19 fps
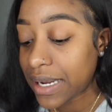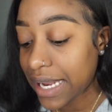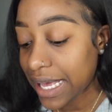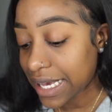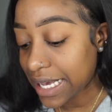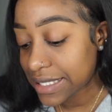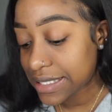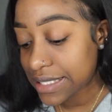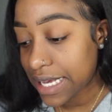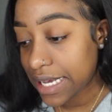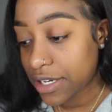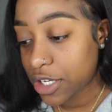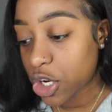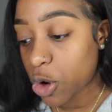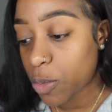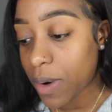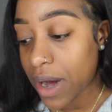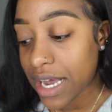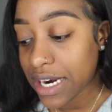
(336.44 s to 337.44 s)
like I said,
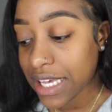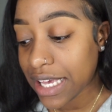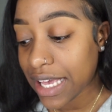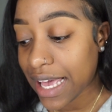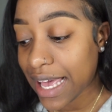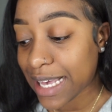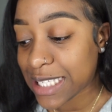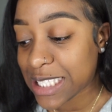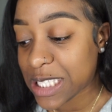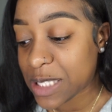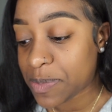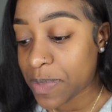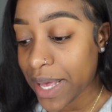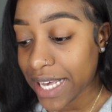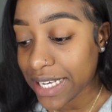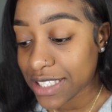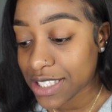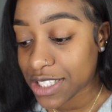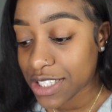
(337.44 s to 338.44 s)
nobody
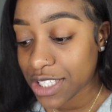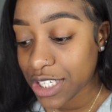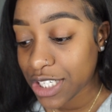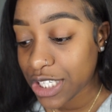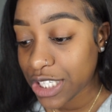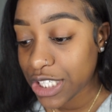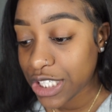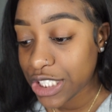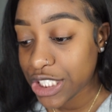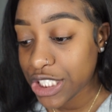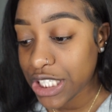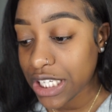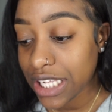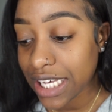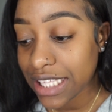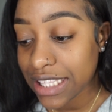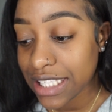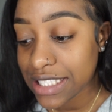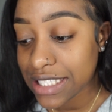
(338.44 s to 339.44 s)
expects shit
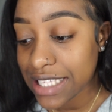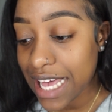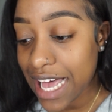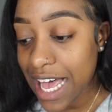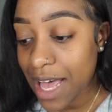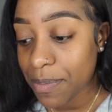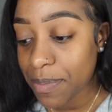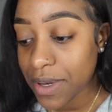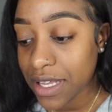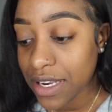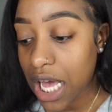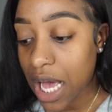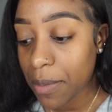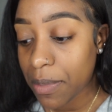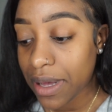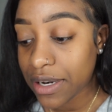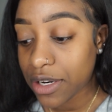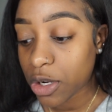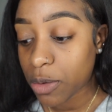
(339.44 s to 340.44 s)
like this to happen. I
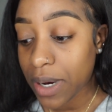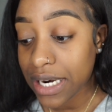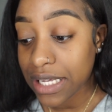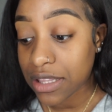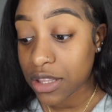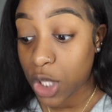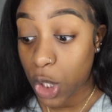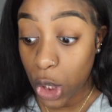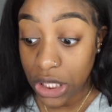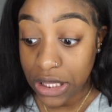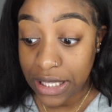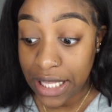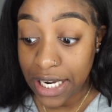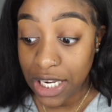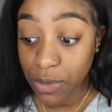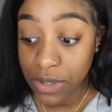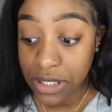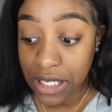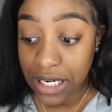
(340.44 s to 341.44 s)
bet nobody thought that
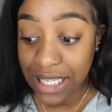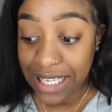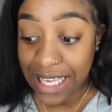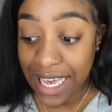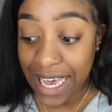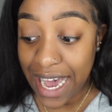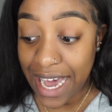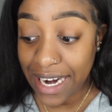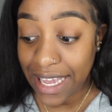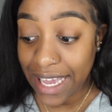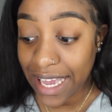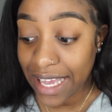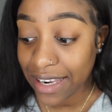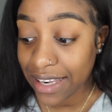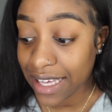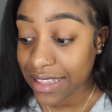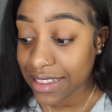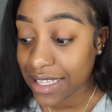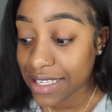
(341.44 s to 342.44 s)
it was gonna get out of
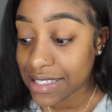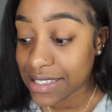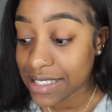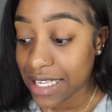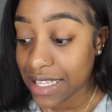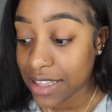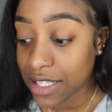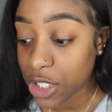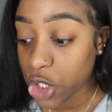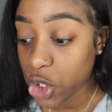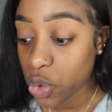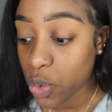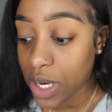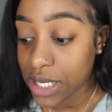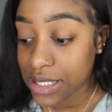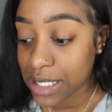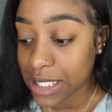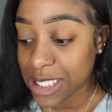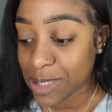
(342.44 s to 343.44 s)
hand like this in the
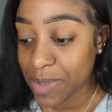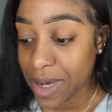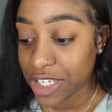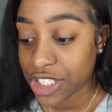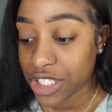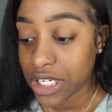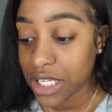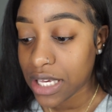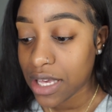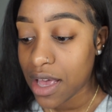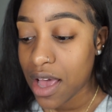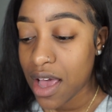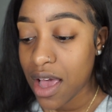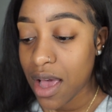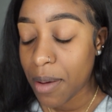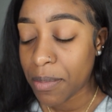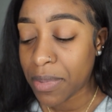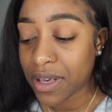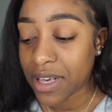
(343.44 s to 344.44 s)
US, especially
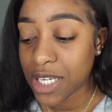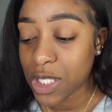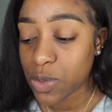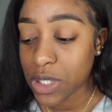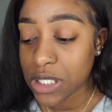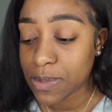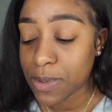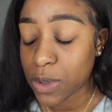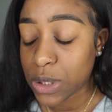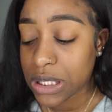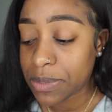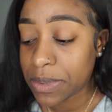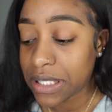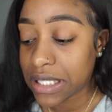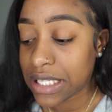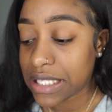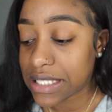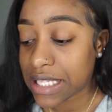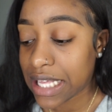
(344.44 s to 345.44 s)
because we're supposed to be
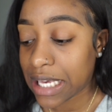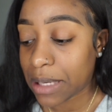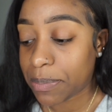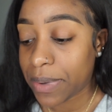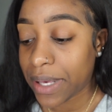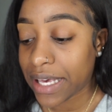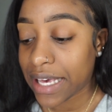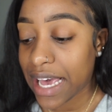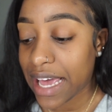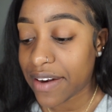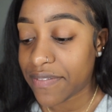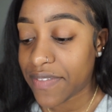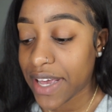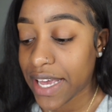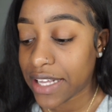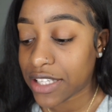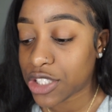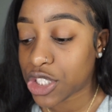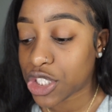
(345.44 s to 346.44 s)
this like big
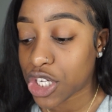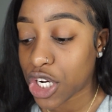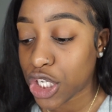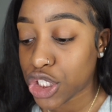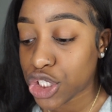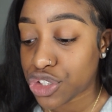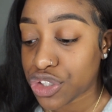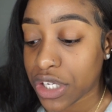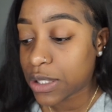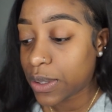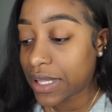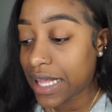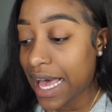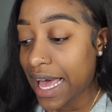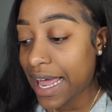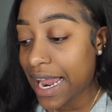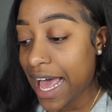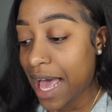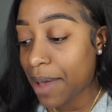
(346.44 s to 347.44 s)
advanced country. So
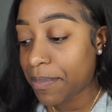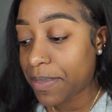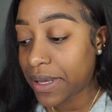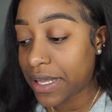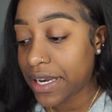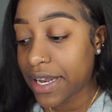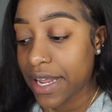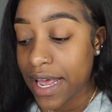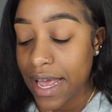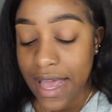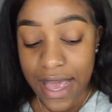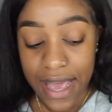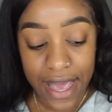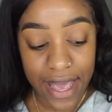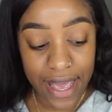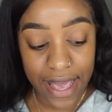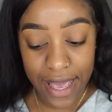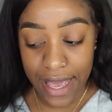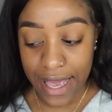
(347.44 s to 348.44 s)
that happened,
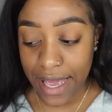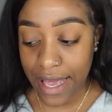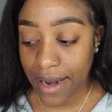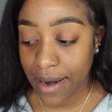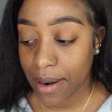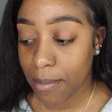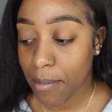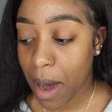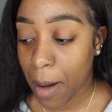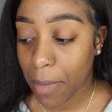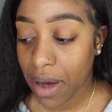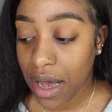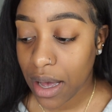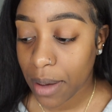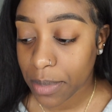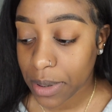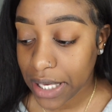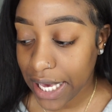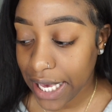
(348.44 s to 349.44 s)
and my
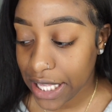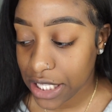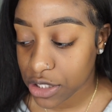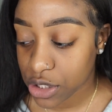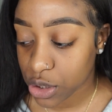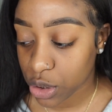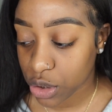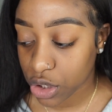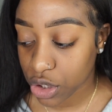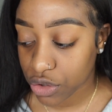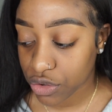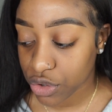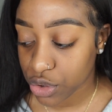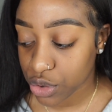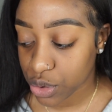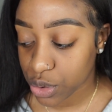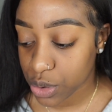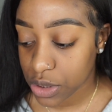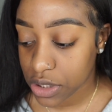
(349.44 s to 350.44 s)
mom canceled the
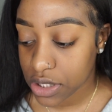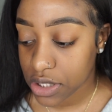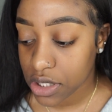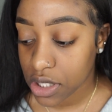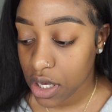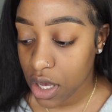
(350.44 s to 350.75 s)
cruise